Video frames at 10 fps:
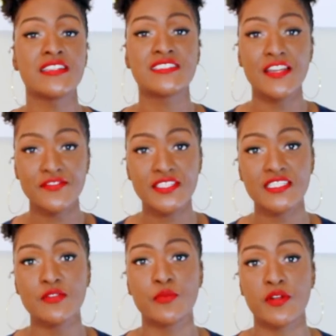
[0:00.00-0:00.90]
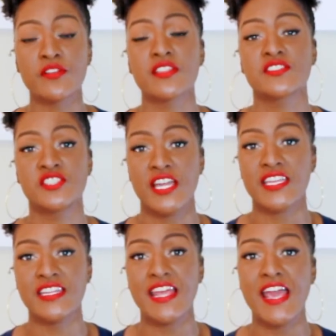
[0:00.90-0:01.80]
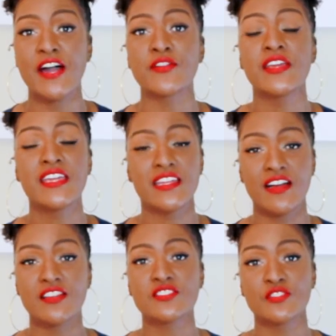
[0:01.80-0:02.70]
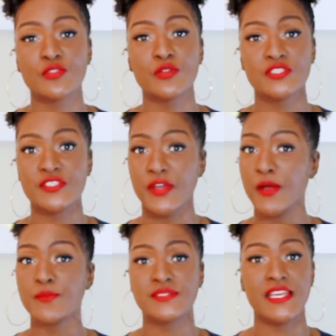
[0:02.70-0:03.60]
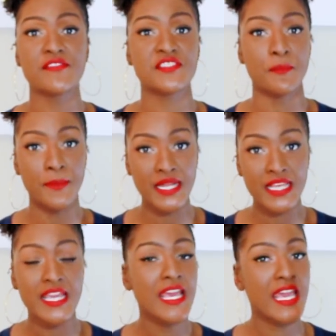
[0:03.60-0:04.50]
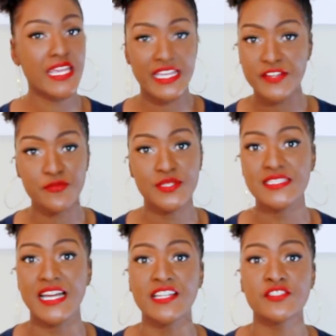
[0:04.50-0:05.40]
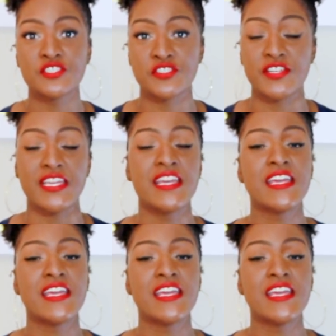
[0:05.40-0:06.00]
Definitely worth checking out and also going to help save some money and get it from the Dollar Tree.